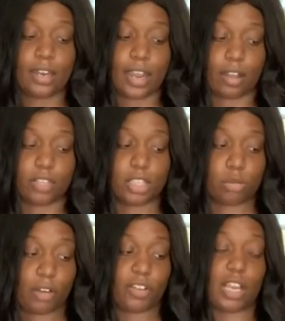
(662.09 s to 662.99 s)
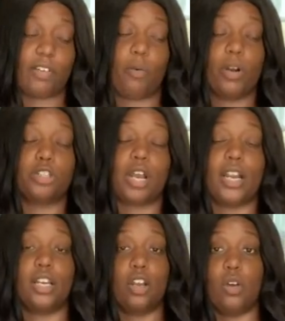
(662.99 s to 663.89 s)
Now this one, I feel like if I would have
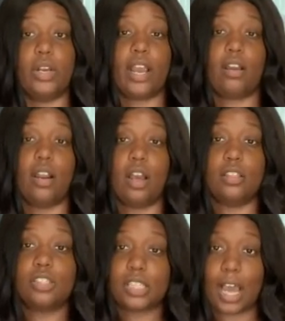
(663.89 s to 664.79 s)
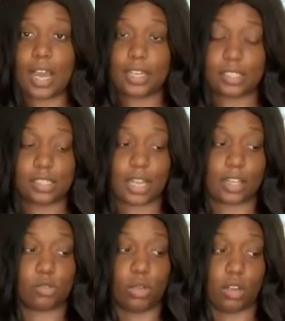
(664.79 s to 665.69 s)
tried to go down another size,
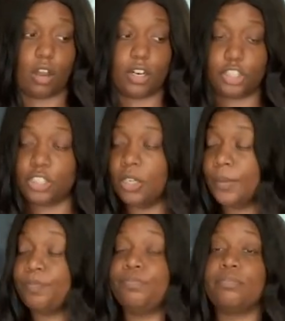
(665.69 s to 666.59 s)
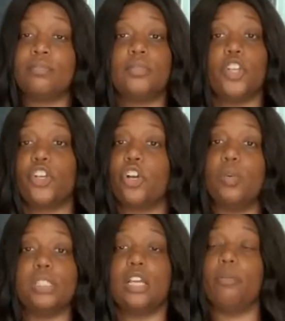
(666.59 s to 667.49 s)
like to a large, your girl
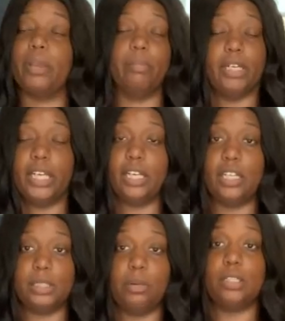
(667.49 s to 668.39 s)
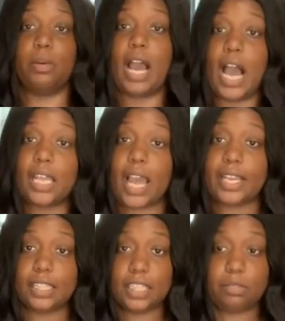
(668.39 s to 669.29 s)
wasn't gonna be able to get in these books. But I
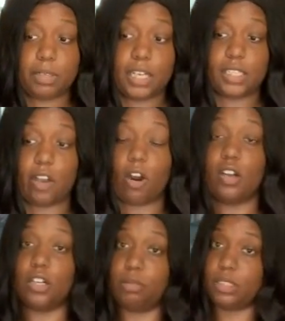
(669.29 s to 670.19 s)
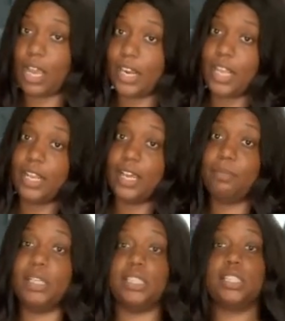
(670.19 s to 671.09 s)
like these because they are double lined, and
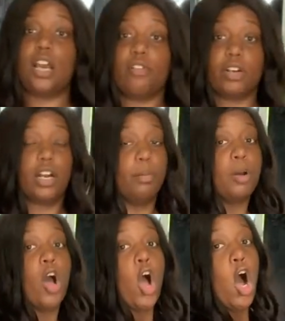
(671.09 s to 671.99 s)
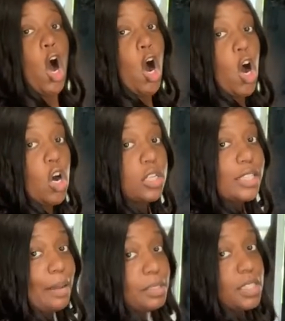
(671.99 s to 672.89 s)
that means it's covering up all
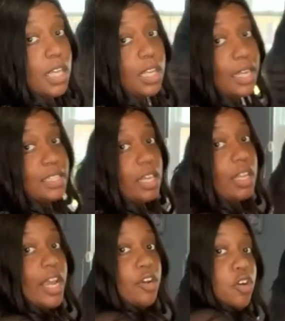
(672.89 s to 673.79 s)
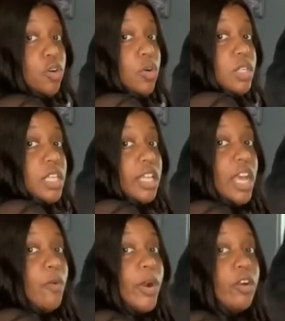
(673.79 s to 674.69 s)
types of cellulite. Cellulite who,
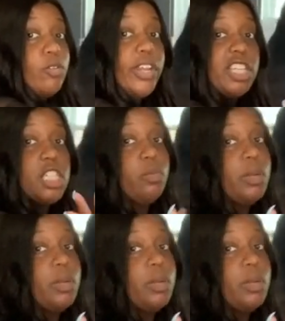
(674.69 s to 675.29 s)
cellulite where, who is she?